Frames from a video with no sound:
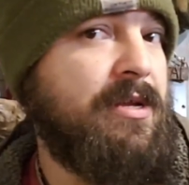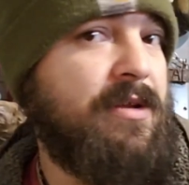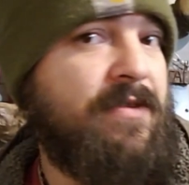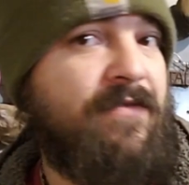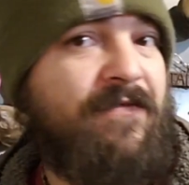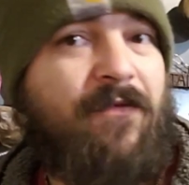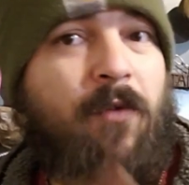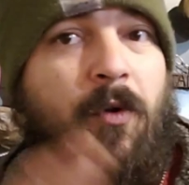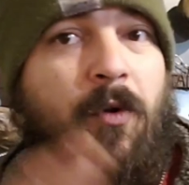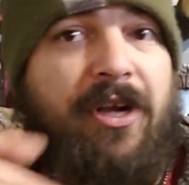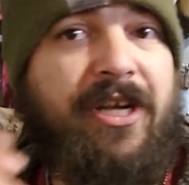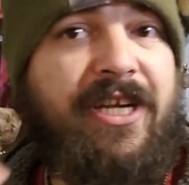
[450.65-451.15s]

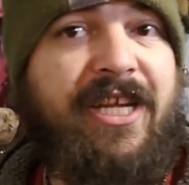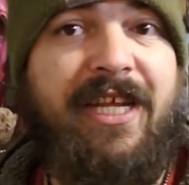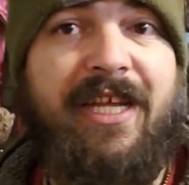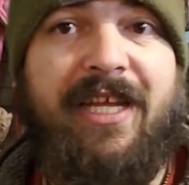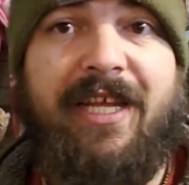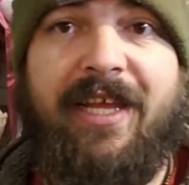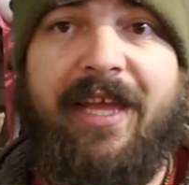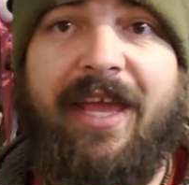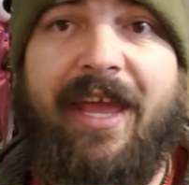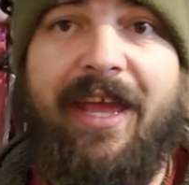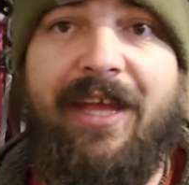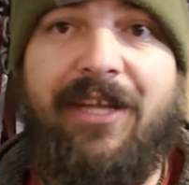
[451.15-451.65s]

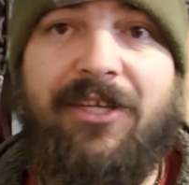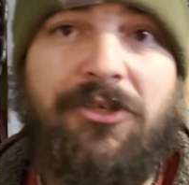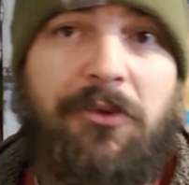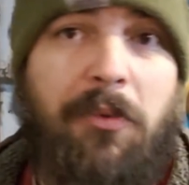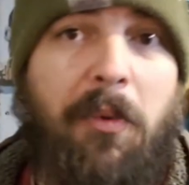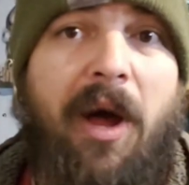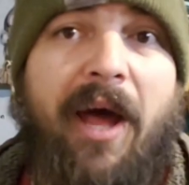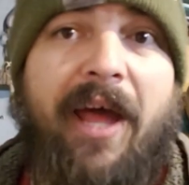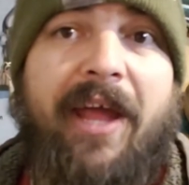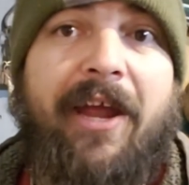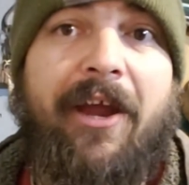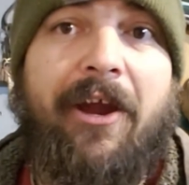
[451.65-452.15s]
14 gauge
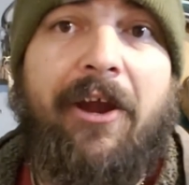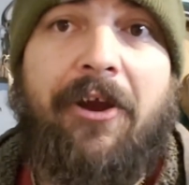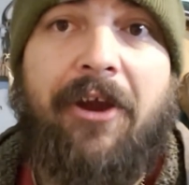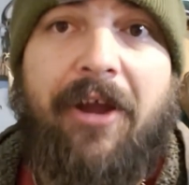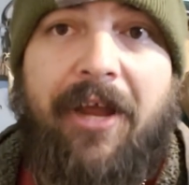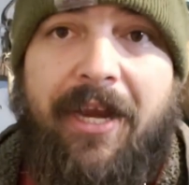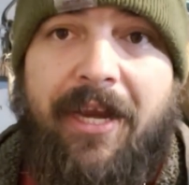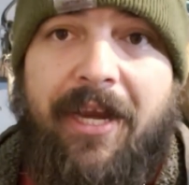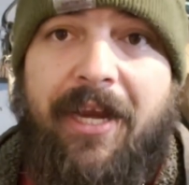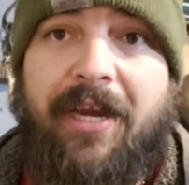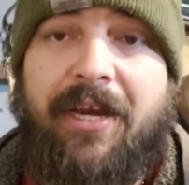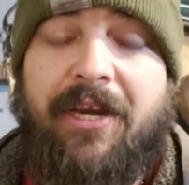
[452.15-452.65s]
wire
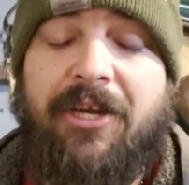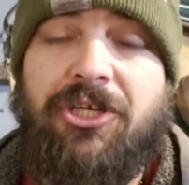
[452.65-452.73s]
and